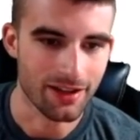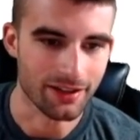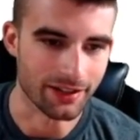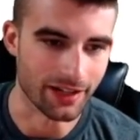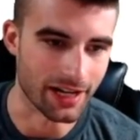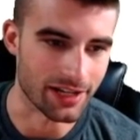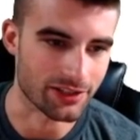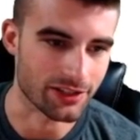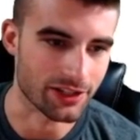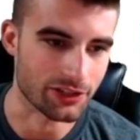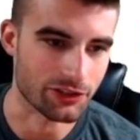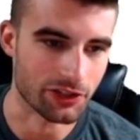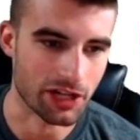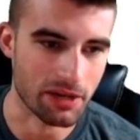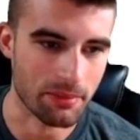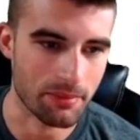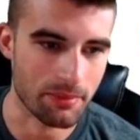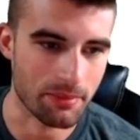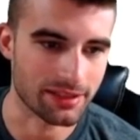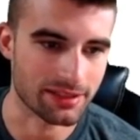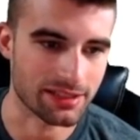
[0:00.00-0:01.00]
Guys like Trey
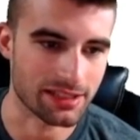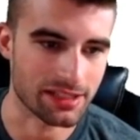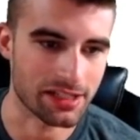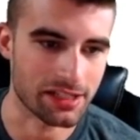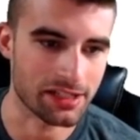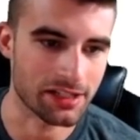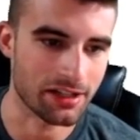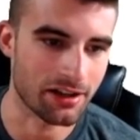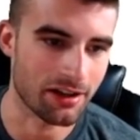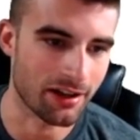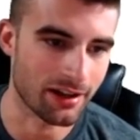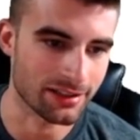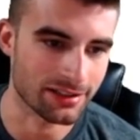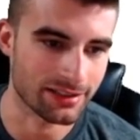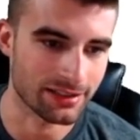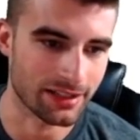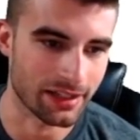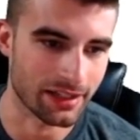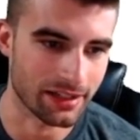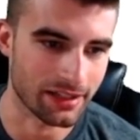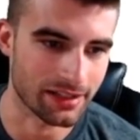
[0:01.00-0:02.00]
Mancini,
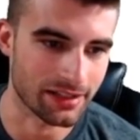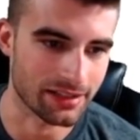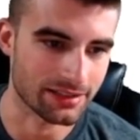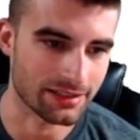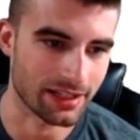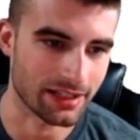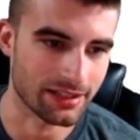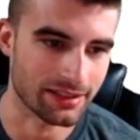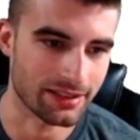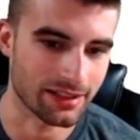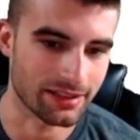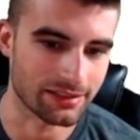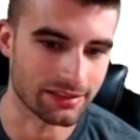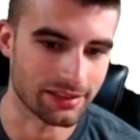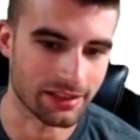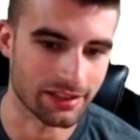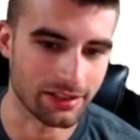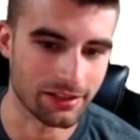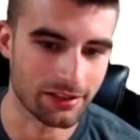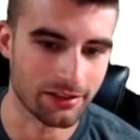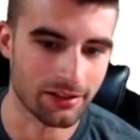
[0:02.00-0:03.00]
Austin Hayes,
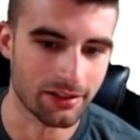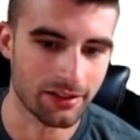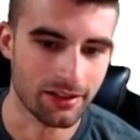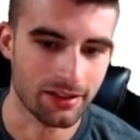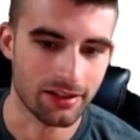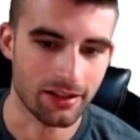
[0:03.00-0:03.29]
Santander,